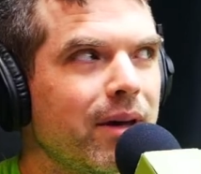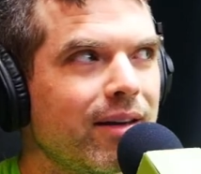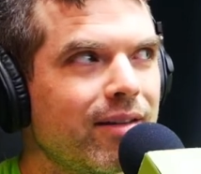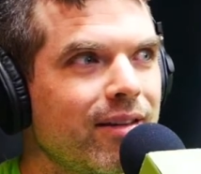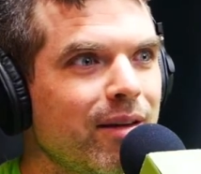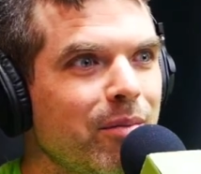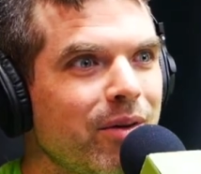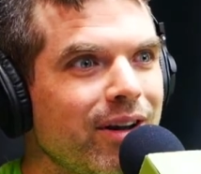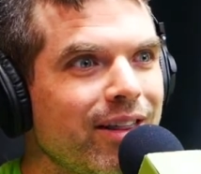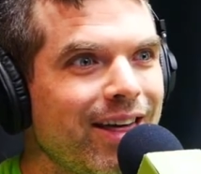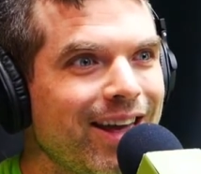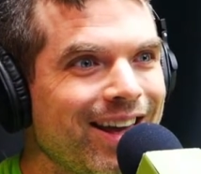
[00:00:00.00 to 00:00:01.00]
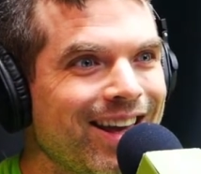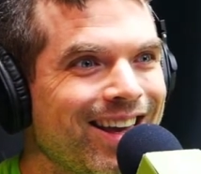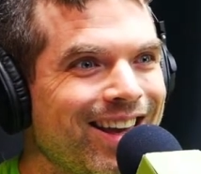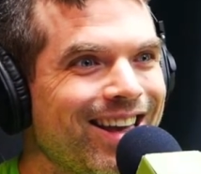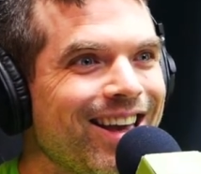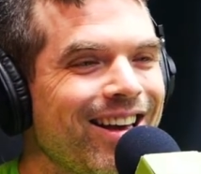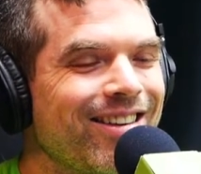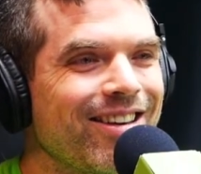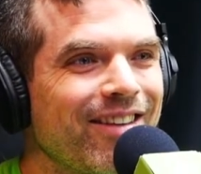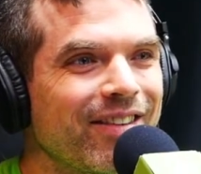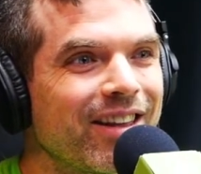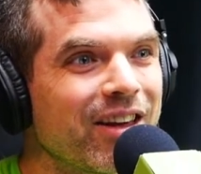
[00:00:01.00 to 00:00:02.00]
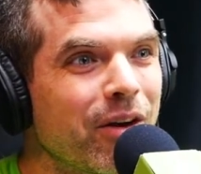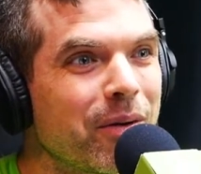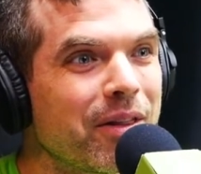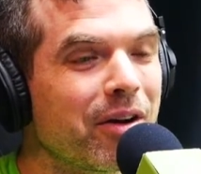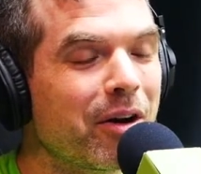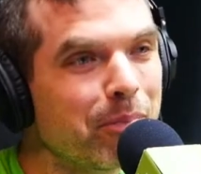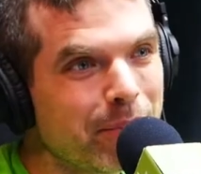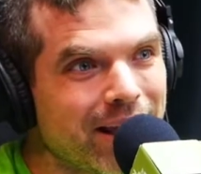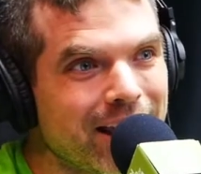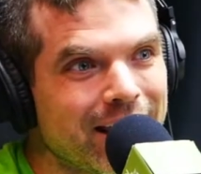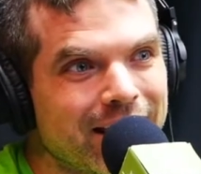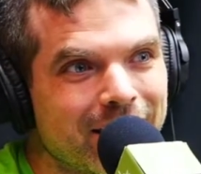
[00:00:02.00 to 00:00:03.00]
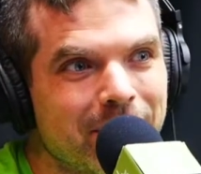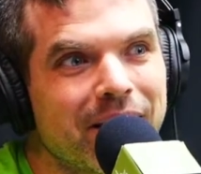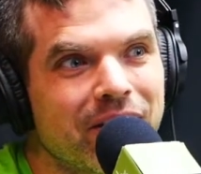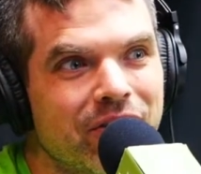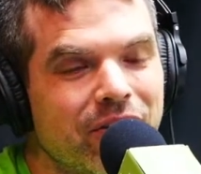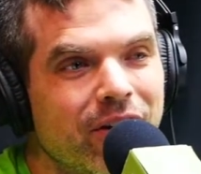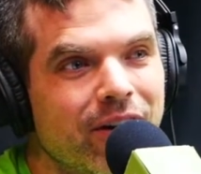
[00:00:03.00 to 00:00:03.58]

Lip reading: he breathing? So you have to like go in there and peek and make sure.